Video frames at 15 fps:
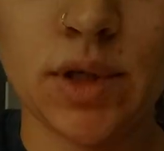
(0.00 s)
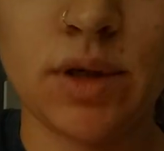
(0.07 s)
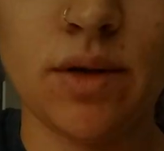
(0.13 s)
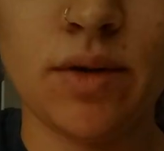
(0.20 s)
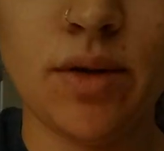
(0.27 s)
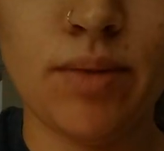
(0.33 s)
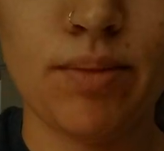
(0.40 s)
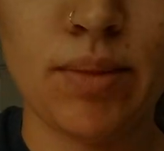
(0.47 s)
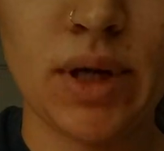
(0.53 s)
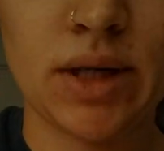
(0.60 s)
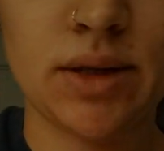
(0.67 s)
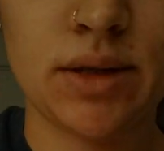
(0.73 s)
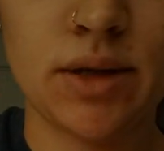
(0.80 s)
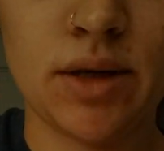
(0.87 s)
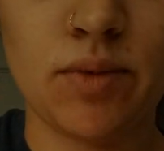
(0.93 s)
You can mix
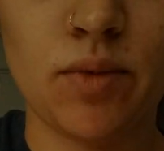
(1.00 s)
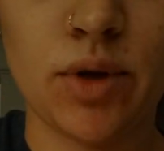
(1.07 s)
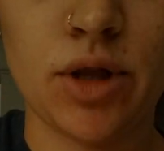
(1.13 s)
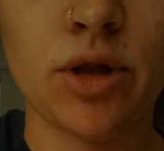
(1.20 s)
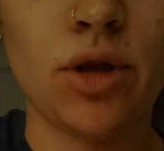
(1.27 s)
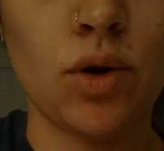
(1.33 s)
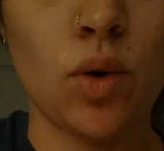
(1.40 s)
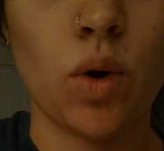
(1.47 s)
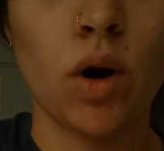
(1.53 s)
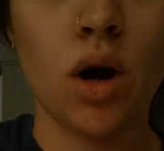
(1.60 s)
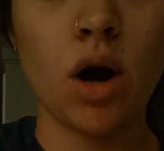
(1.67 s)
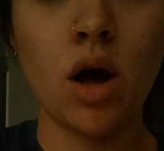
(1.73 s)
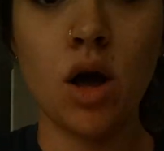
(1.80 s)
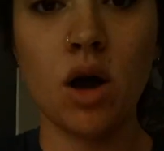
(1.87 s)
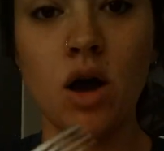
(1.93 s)
it with your
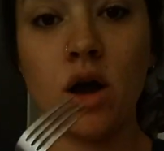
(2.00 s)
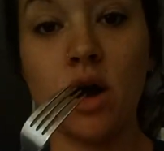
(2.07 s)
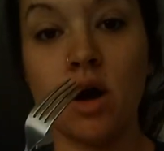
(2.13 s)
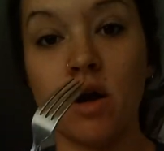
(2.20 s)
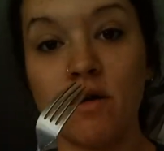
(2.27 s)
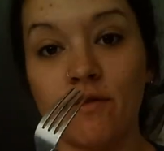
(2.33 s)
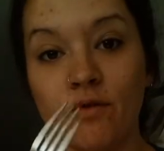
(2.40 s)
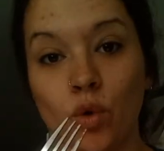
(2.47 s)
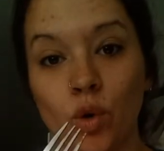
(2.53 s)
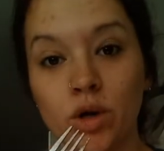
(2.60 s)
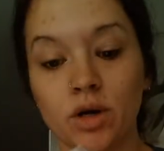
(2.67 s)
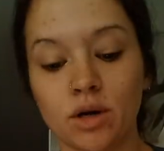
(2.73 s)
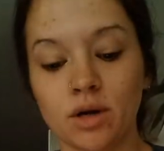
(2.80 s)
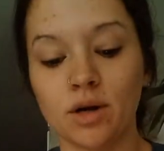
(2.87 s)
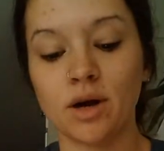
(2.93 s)
fork.
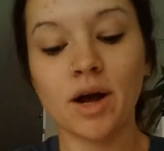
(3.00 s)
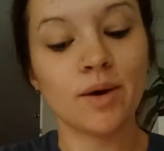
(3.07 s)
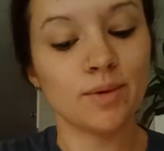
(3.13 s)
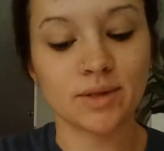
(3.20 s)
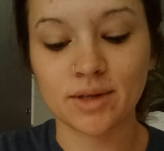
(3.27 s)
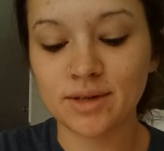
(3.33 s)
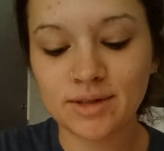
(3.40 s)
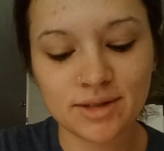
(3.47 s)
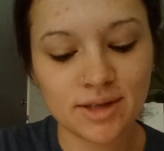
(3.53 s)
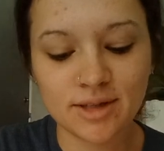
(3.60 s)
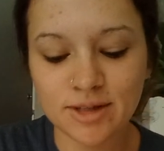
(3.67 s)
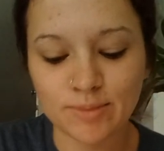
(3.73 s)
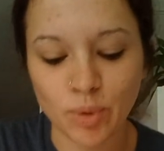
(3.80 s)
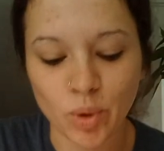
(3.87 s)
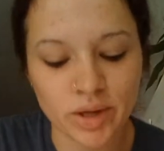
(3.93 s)
I was going to say
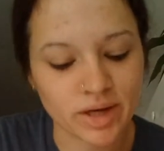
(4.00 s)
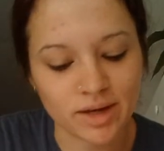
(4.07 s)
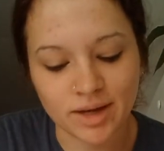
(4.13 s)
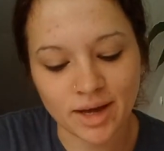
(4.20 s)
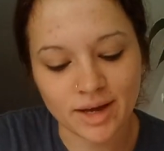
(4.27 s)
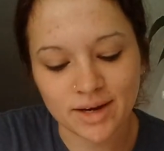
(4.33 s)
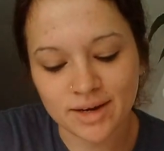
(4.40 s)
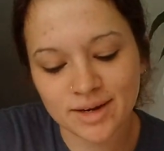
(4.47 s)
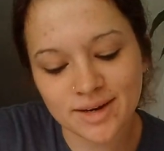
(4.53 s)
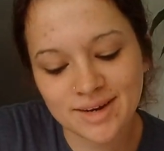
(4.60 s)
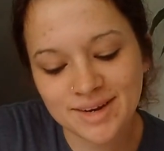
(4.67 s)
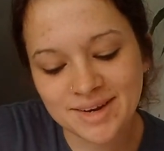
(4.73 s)
spork again.